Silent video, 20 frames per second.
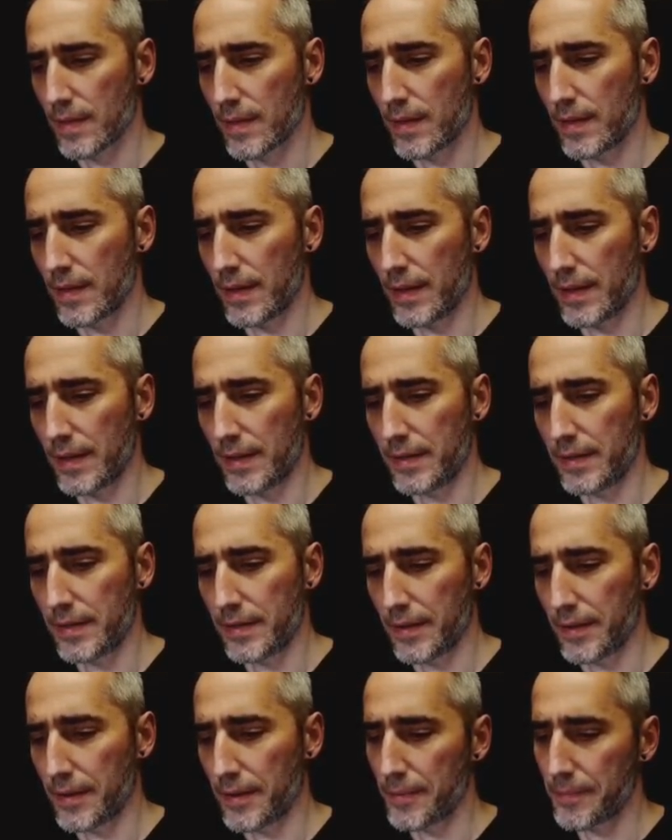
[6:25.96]
And
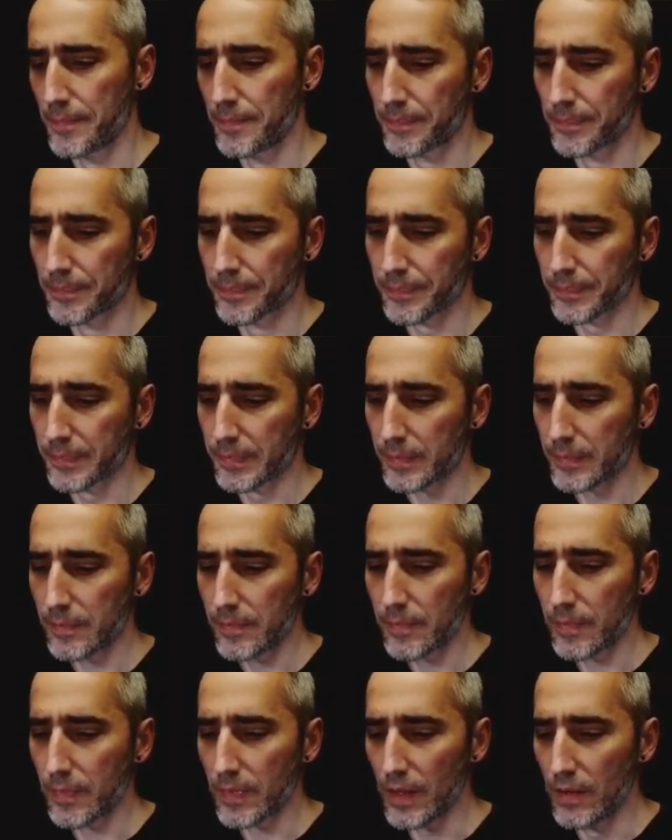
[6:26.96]

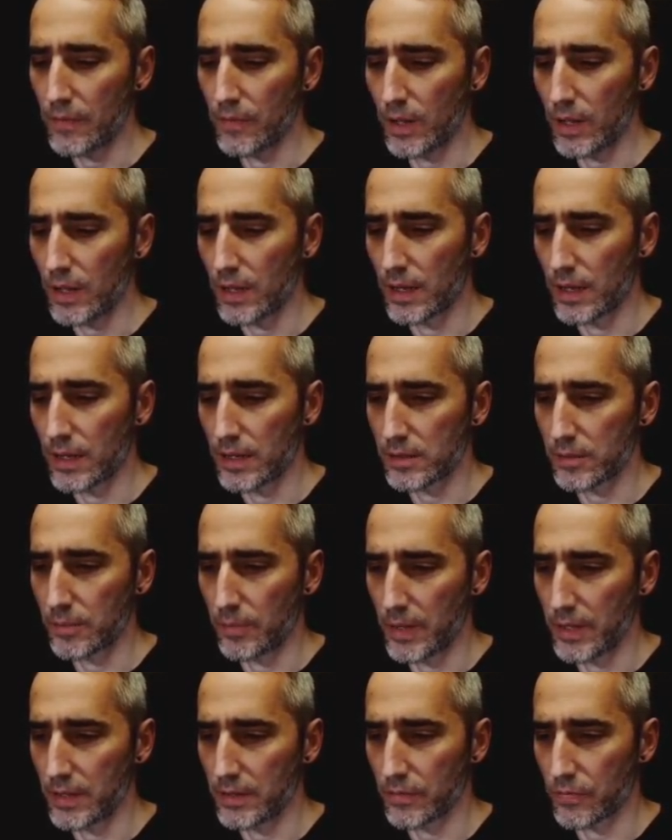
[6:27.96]
well, as
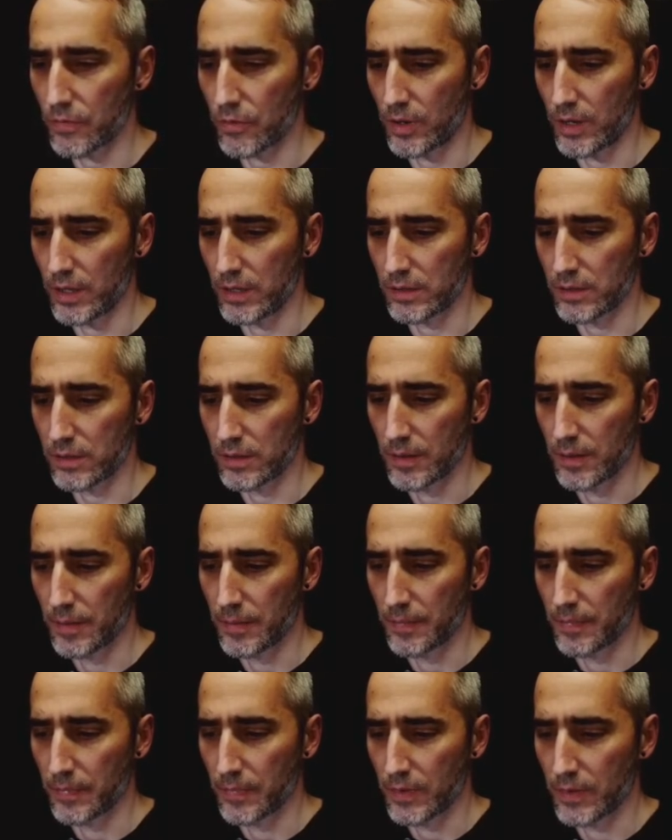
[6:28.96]
main difference,
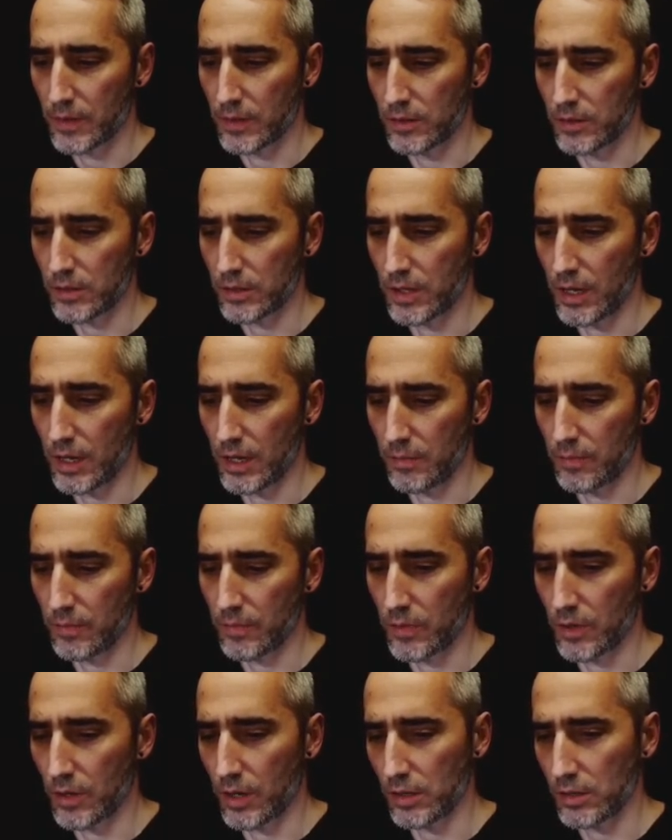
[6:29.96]
this game
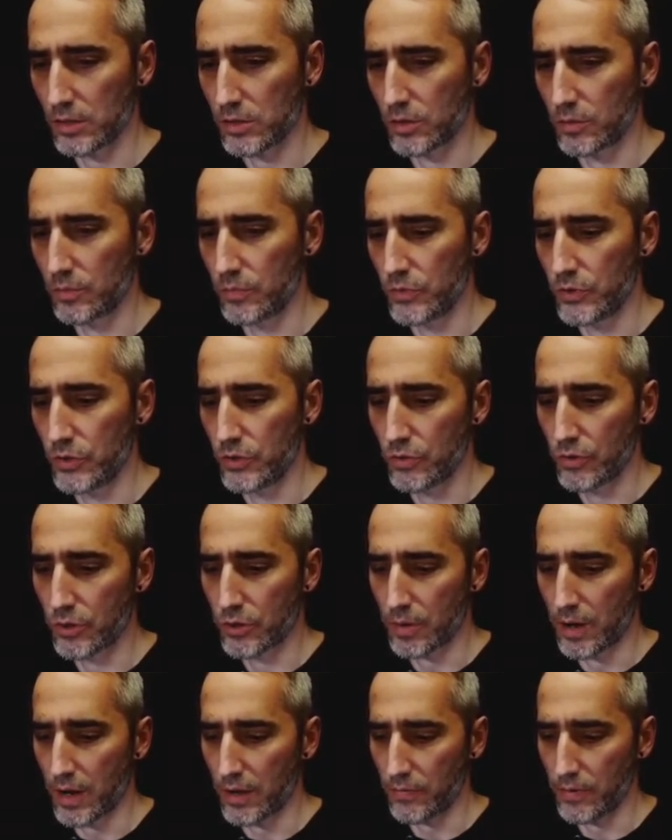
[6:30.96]
got some new
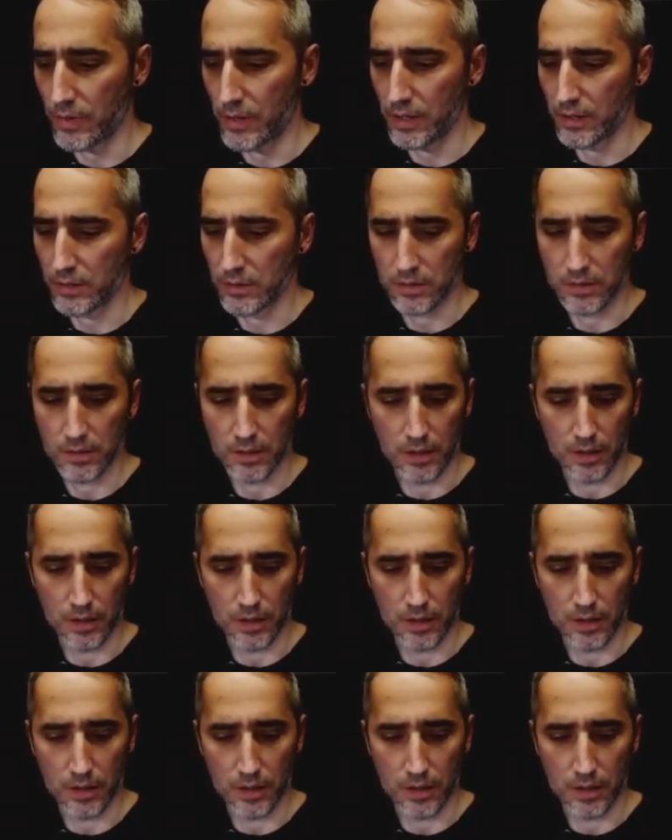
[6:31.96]
graphics.